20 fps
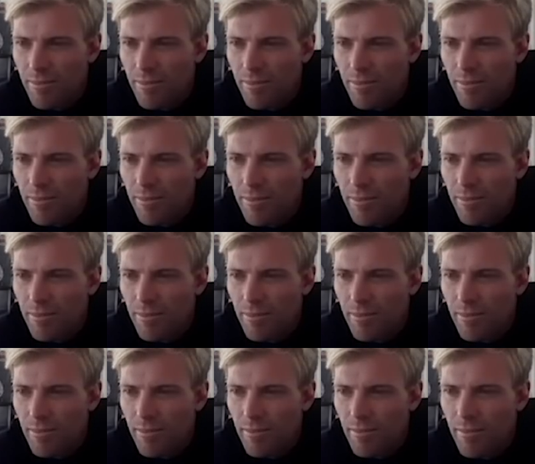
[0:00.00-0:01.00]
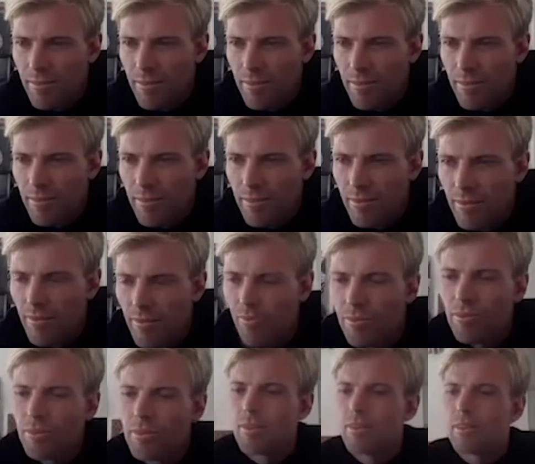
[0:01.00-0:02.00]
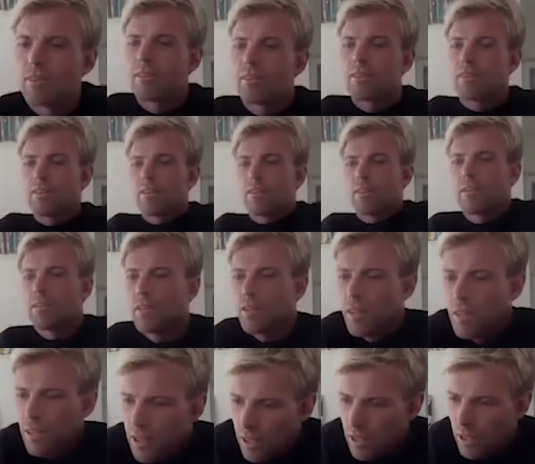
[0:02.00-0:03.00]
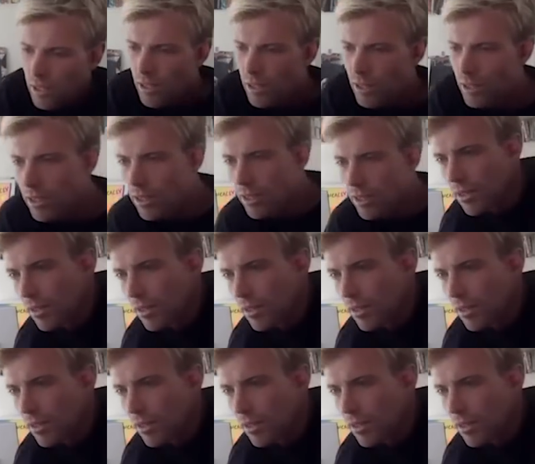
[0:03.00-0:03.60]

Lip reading: [no speech]